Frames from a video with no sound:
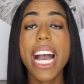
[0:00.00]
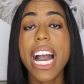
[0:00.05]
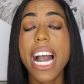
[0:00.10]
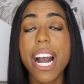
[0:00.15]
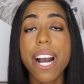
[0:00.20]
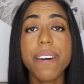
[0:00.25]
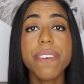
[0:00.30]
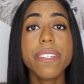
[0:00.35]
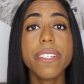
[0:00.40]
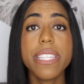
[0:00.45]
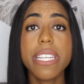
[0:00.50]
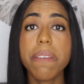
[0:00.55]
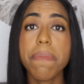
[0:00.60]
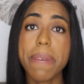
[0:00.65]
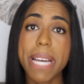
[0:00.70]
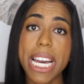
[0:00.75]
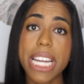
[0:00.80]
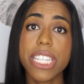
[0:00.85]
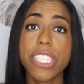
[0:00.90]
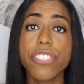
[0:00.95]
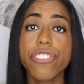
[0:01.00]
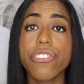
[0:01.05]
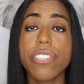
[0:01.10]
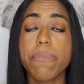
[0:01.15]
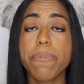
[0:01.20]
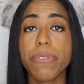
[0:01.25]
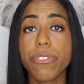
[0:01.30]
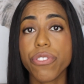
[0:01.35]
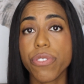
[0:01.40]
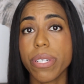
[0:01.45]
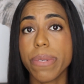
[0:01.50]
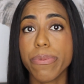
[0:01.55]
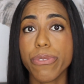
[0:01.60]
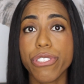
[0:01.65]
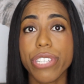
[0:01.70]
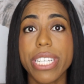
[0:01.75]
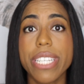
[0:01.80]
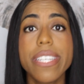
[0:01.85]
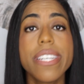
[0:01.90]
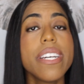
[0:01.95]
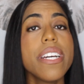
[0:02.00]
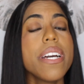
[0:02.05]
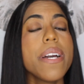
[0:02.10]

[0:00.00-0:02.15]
How do they manage the prescription?